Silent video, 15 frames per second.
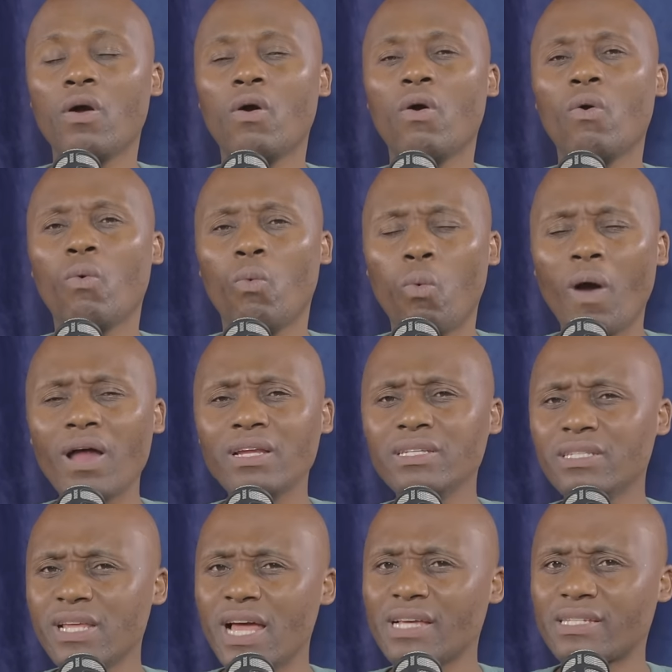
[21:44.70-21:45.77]
What is
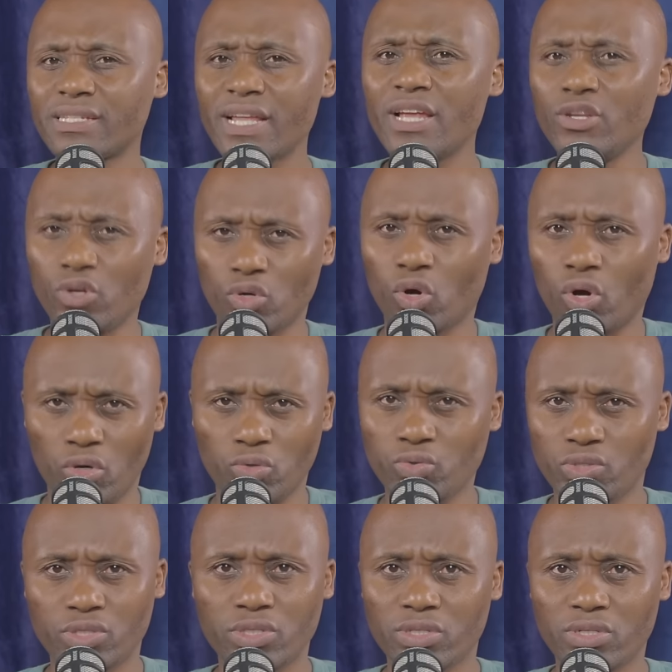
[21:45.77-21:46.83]
their stand on the
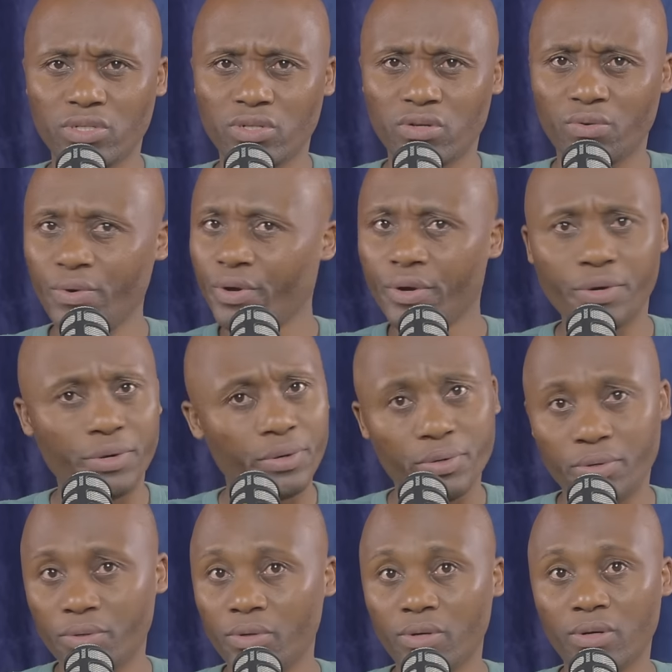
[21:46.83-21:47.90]
Gouws? We don't know.
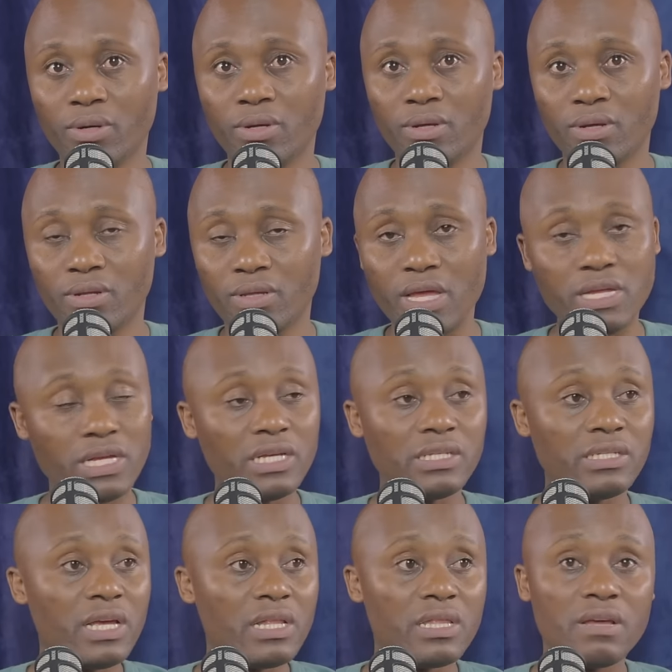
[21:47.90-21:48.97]
They just
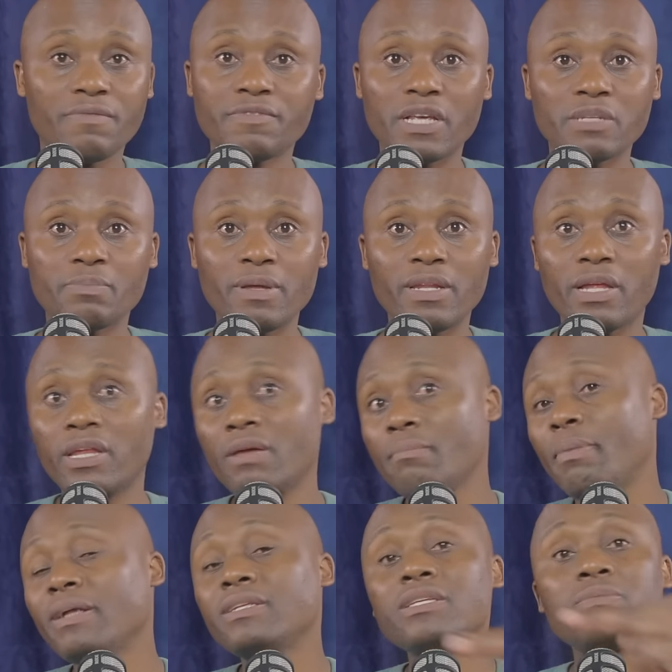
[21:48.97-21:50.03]
said they've suspended him,
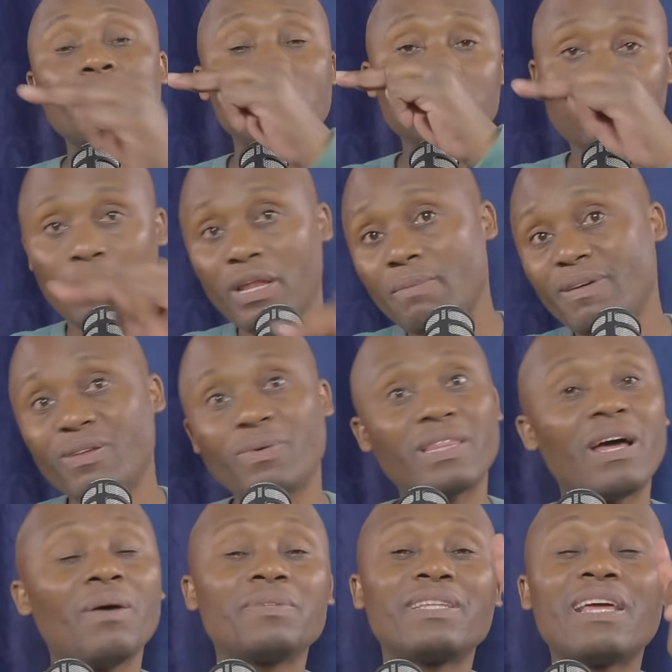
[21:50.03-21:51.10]
but he's back to parliament
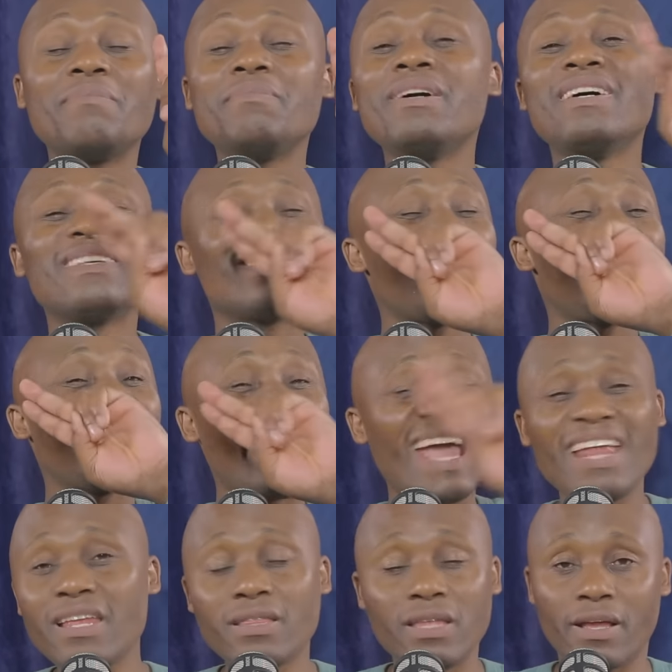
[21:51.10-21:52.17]
without them saying
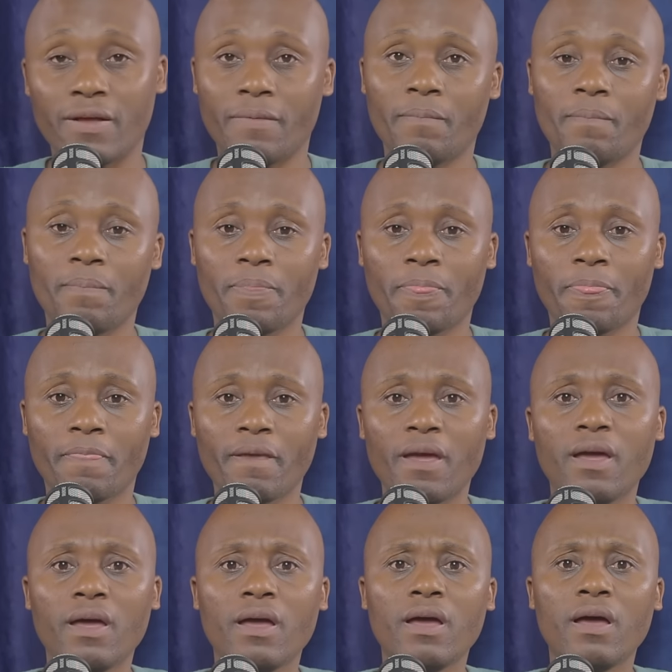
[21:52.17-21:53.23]
anything.
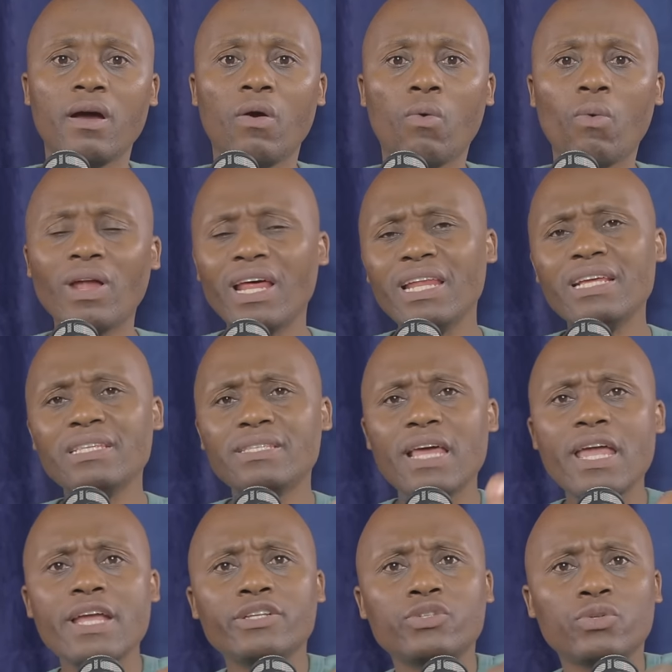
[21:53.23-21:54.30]
What are they
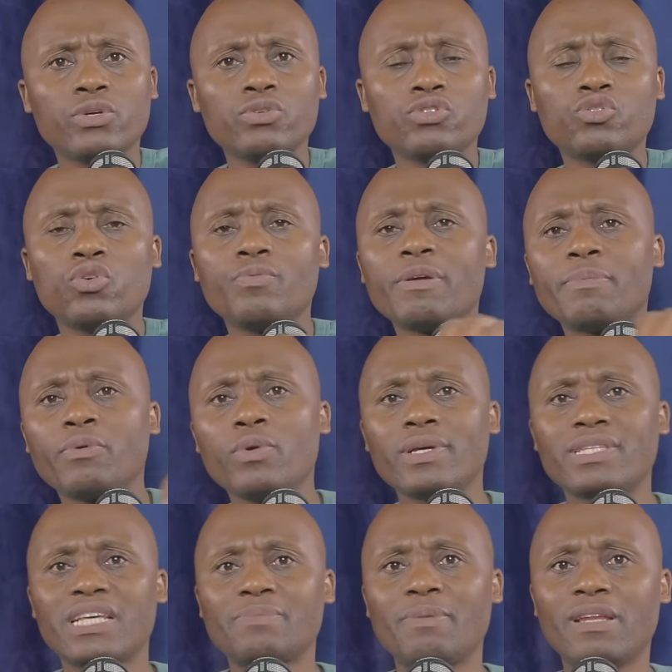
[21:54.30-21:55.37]
saying to those two people who were
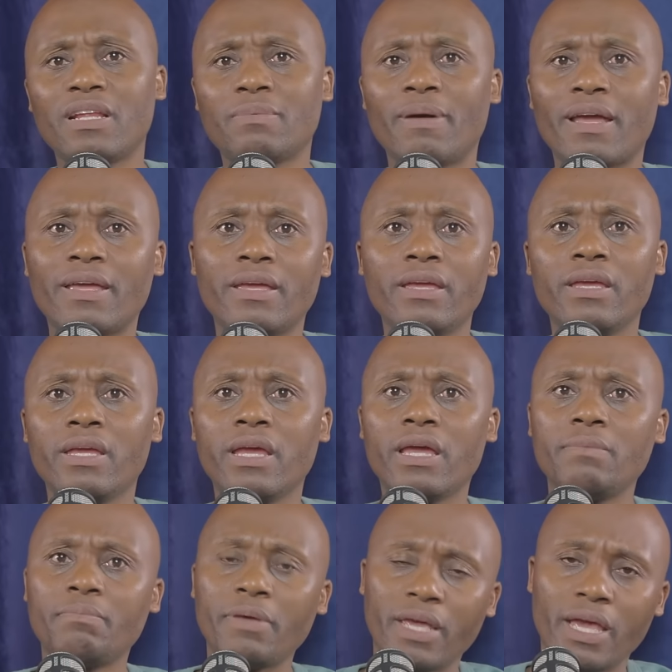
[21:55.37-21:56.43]
suspended by
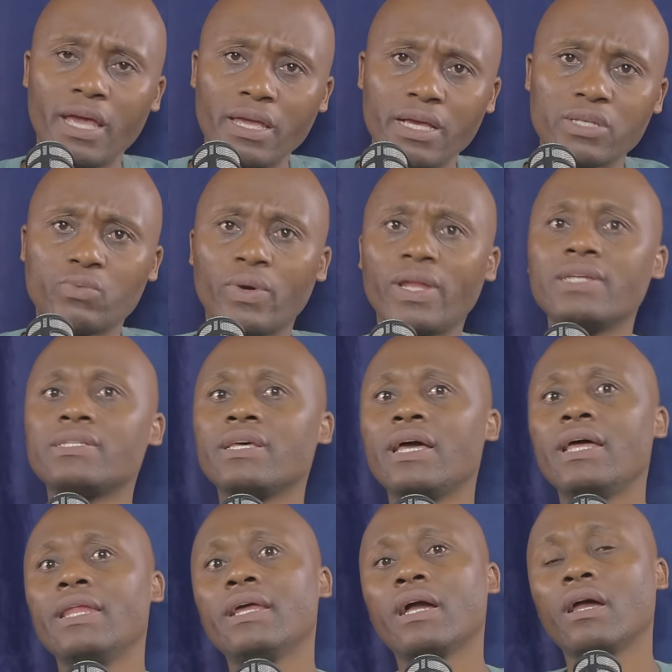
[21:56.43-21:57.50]
ENPA as well as
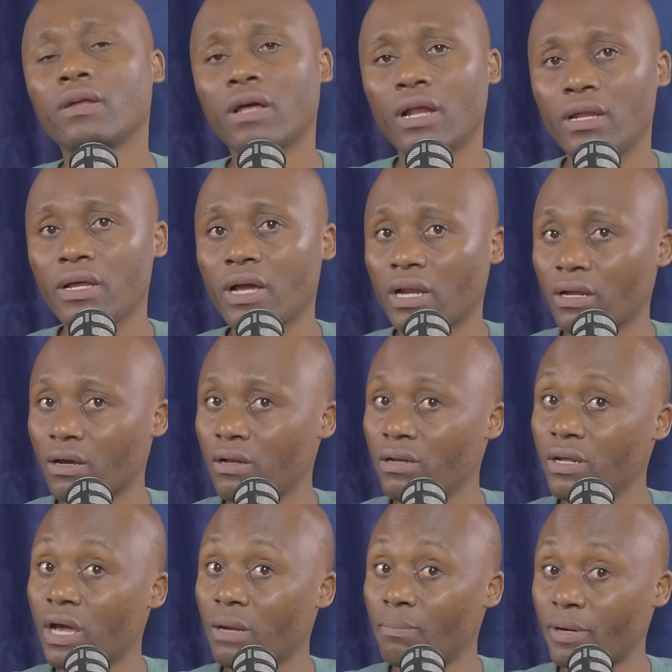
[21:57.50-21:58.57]
legal, legal,
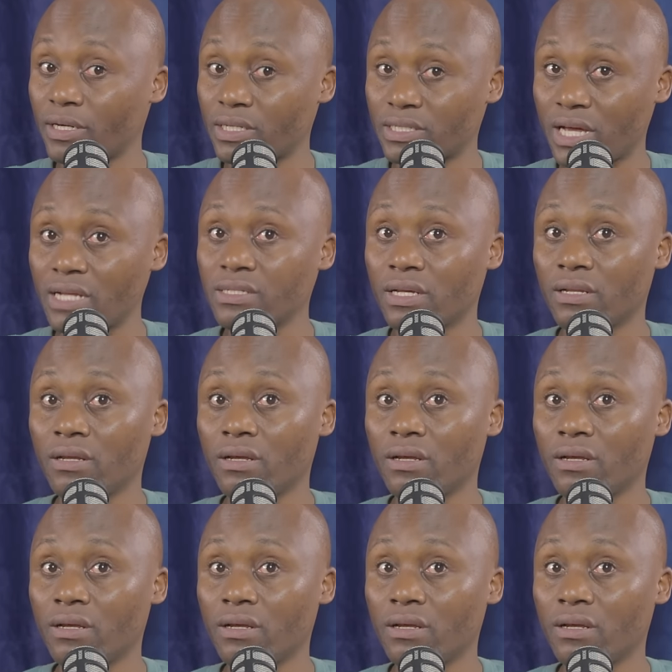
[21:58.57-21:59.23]
legal practice council?